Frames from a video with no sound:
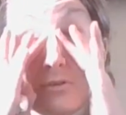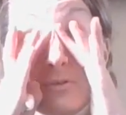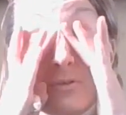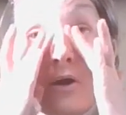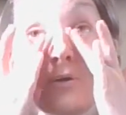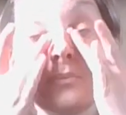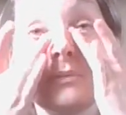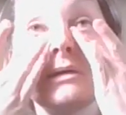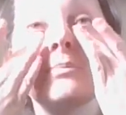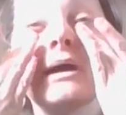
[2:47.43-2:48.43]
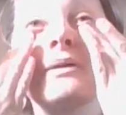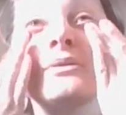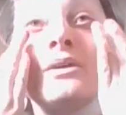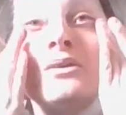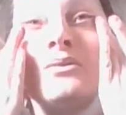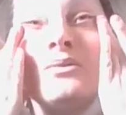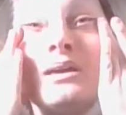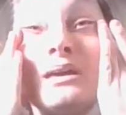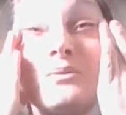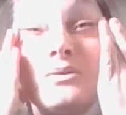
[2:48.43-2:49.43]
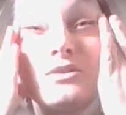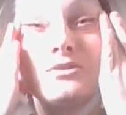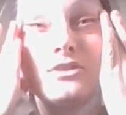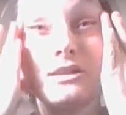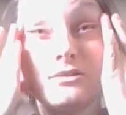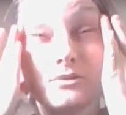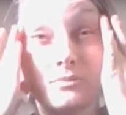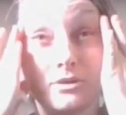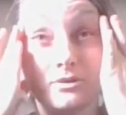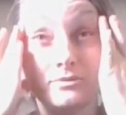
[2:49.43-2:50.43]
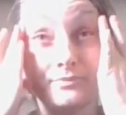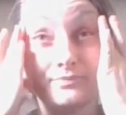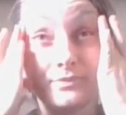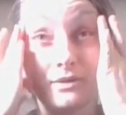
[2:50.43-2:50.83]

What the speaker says: was who told me about you. It was a gentleman.